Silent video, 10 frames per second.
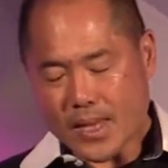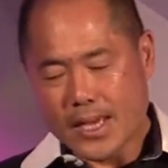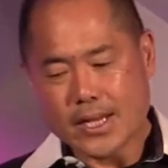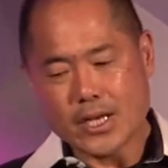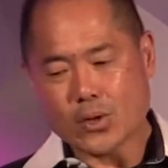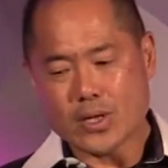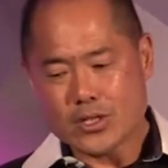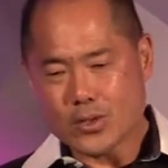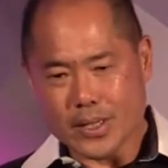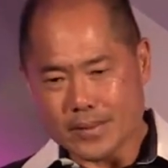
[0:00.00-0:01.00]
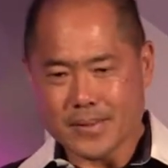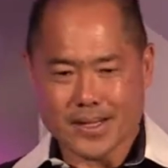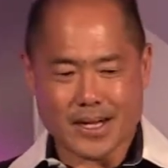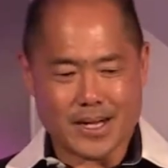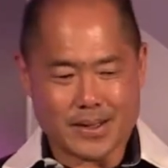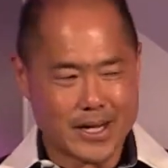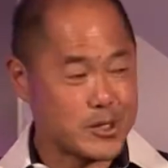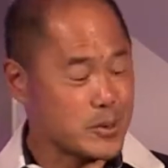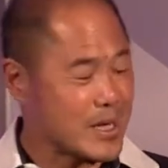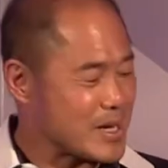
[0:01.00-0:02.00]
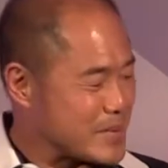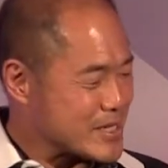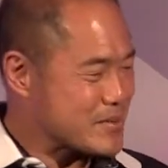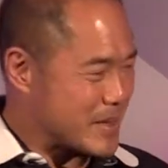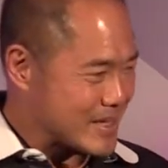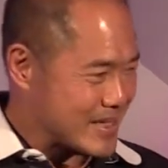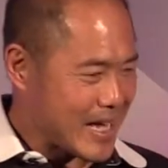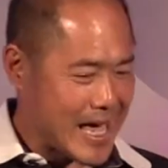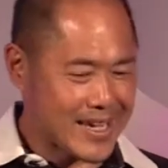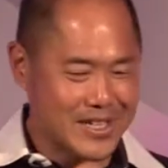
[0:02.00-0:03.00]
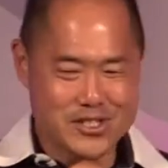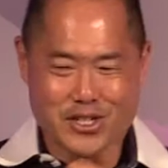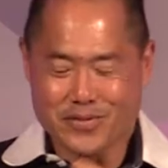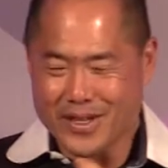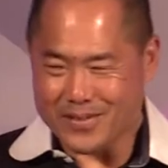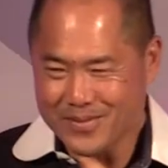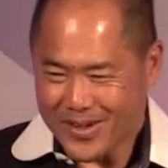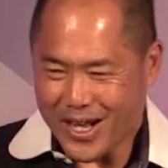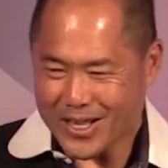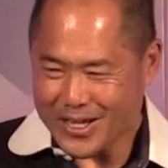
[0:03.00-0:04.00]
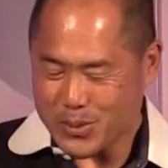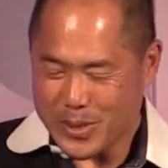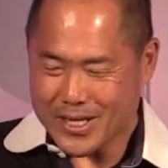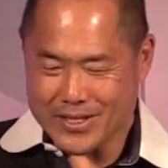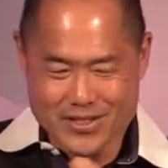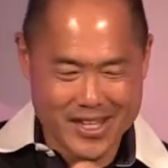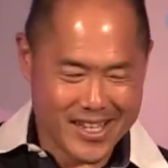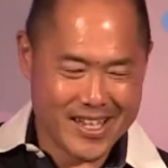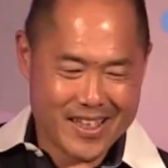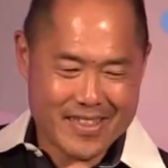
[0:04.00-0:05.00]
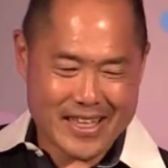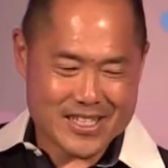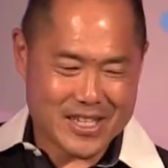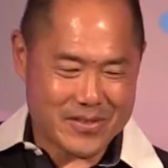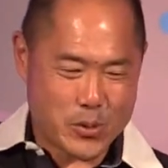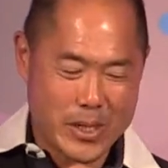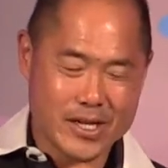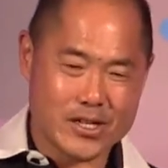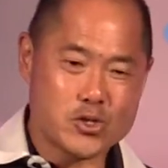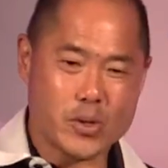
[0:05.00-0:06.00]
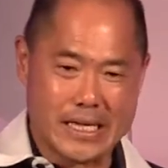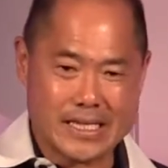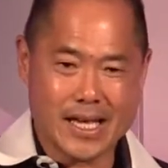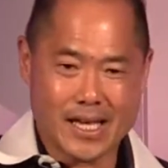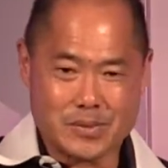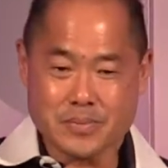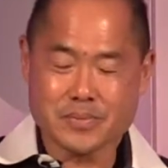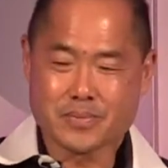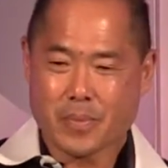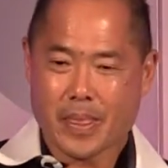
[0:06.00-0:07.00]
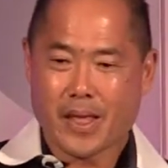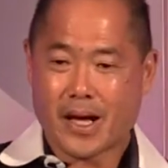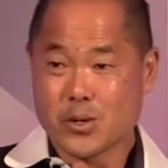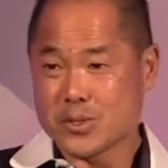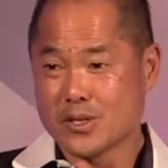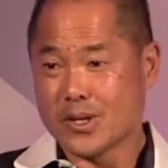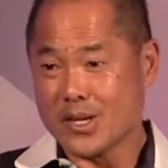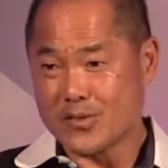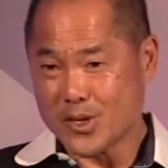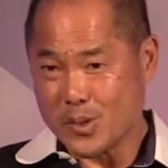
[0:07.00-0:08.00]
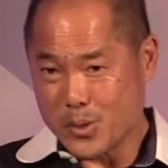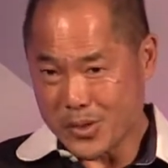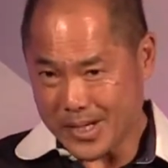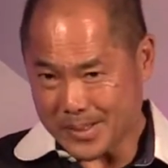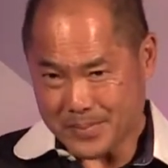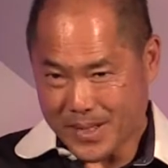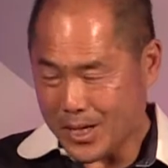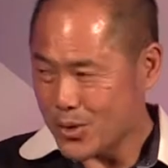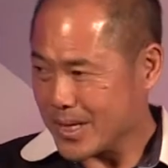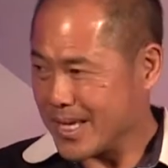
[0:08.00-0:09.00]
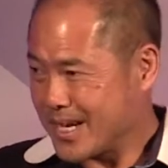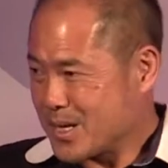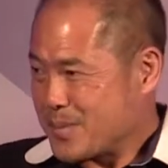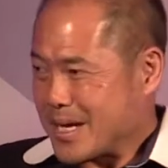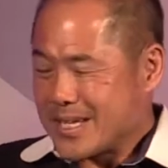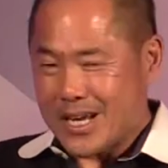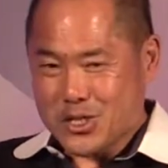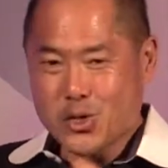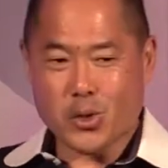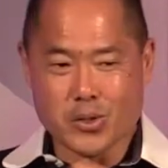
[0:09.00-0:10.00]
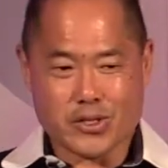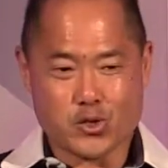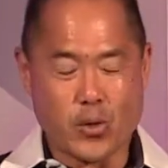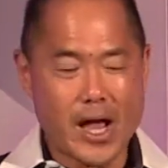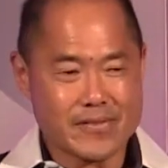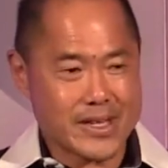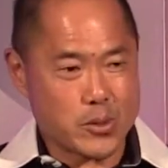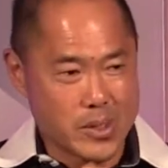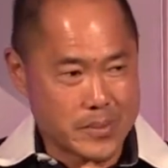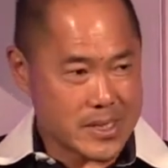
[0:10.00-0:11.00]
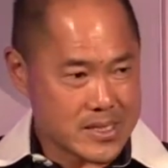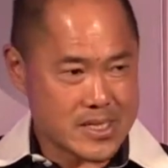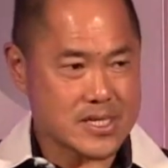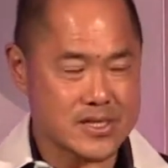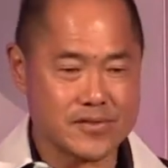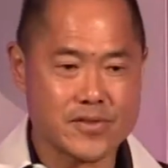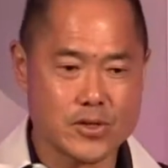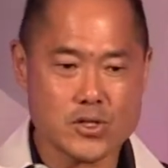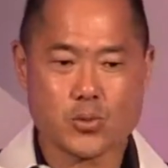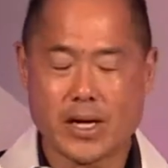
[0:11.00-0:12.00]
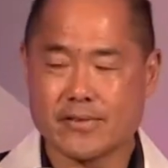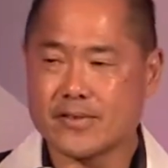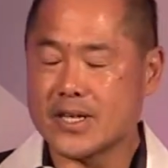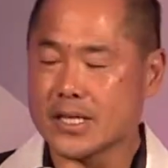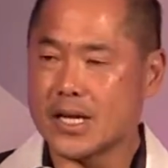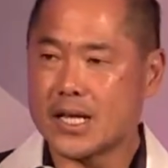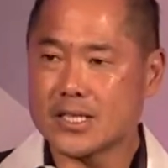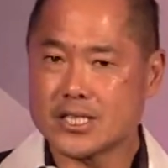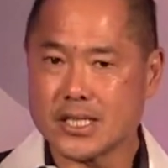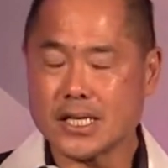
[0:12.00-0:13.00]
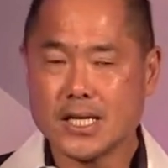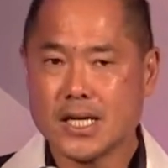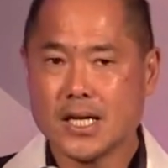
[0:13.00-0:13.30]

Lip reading: And a year into it, and I do a lot of my like hacking stuff on holiday weekends. Thanksgiving weekend of 2010, I was looking for a community. I couldn't get into my Dodge Colt and drive anywhere because this is the first wave of technology